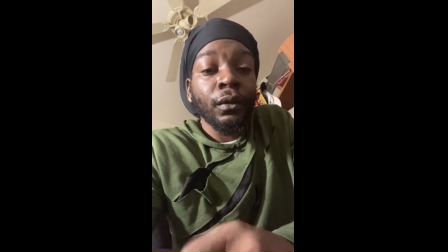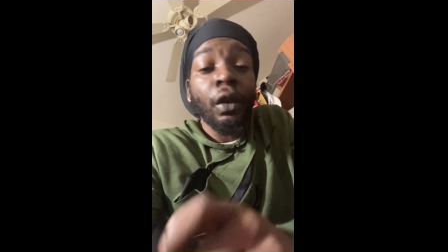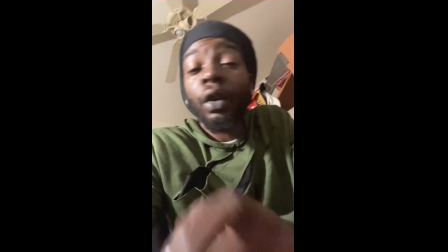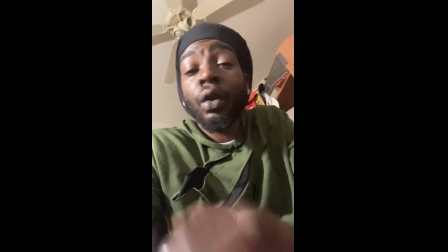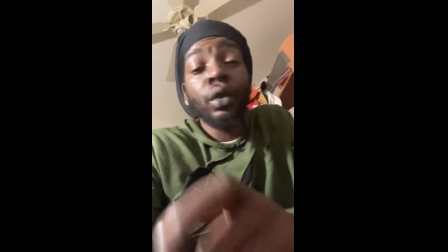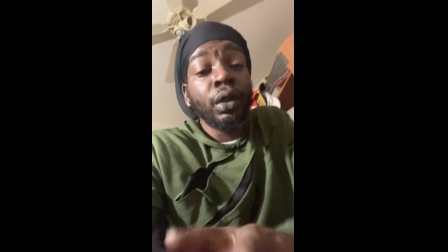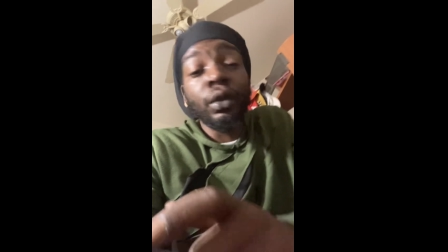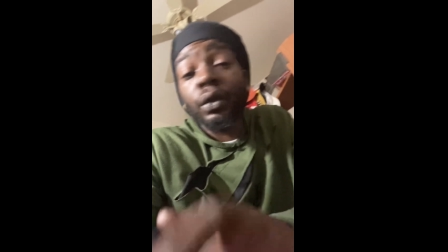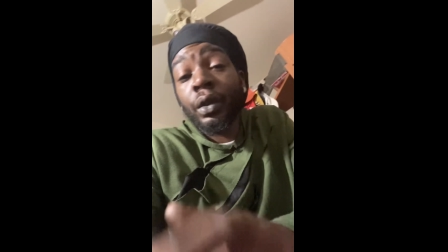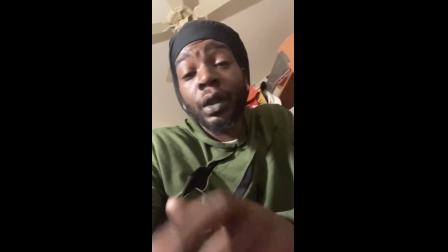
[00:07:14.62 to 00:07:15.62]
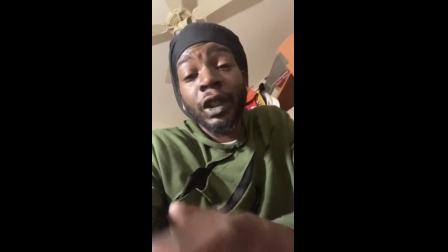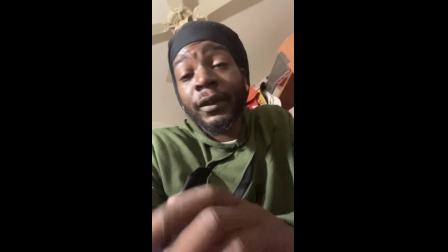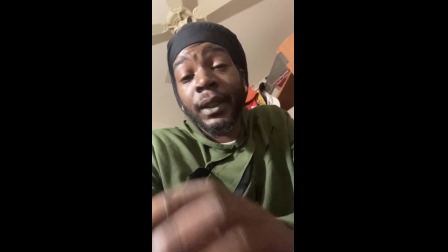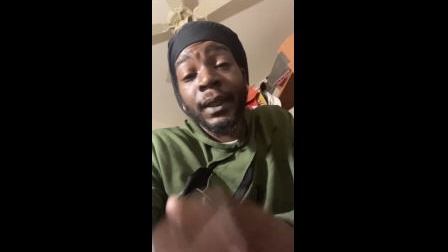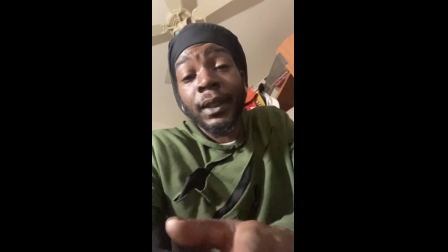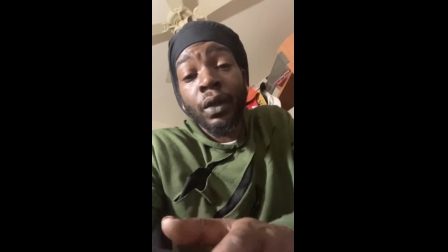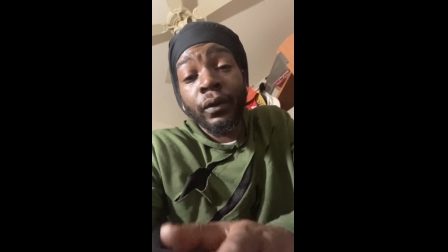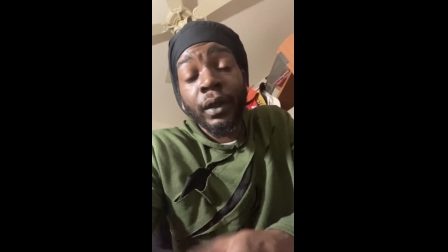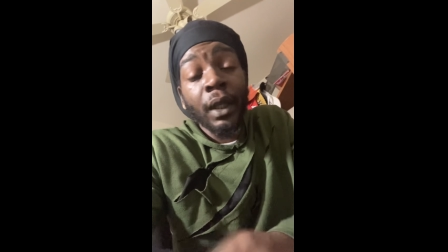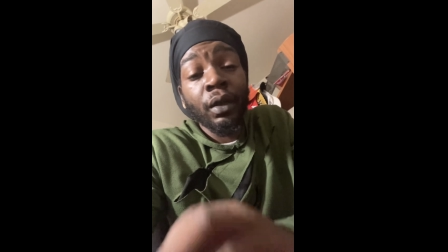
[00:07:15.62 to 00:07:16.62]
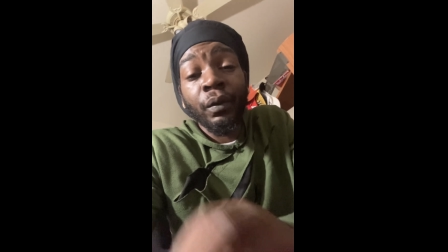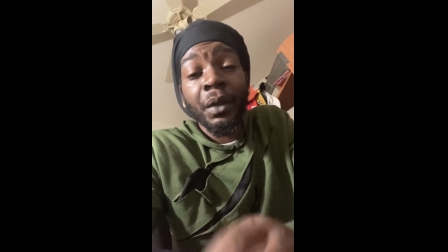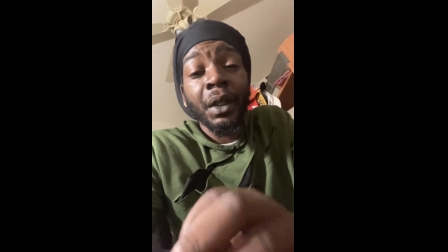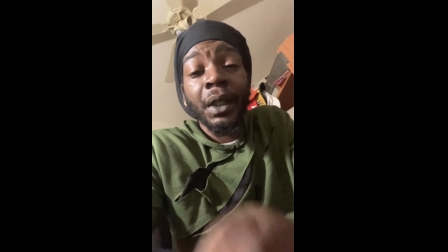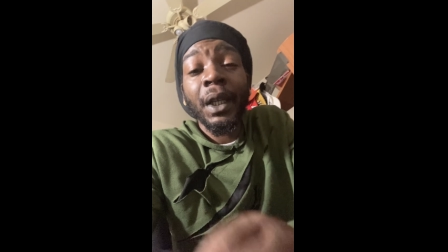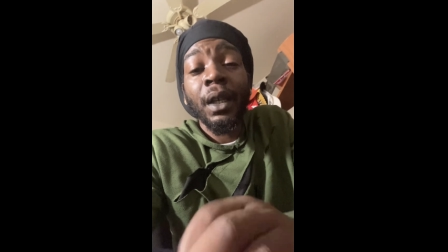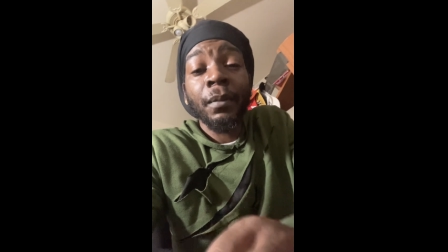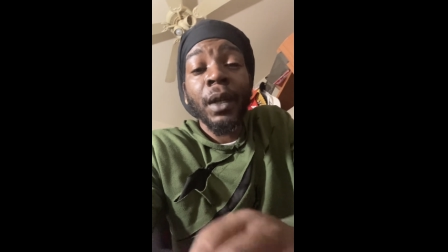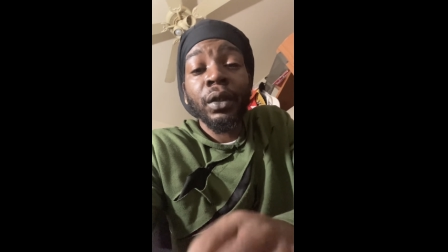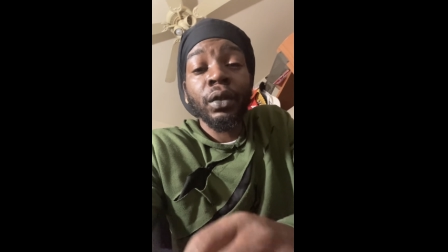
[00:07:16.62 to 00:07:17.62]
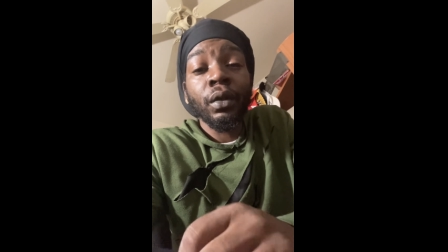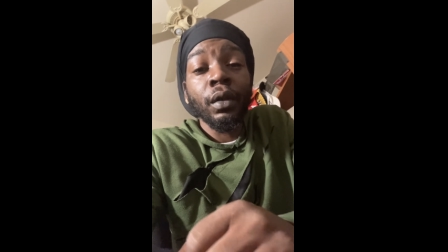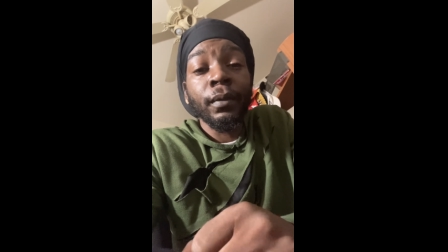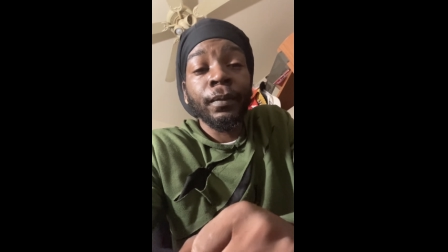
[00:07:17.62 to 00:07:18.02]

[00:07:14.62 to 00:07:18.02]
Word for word: are only doing this for self and they don't really care about your